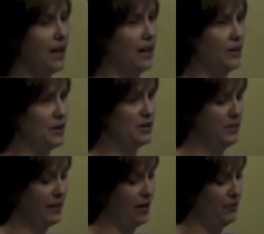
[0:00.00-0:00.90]
I had always
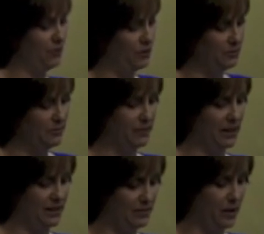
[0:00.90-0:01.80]
been careful
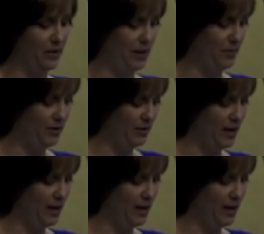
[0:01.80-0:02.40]
because my grandmother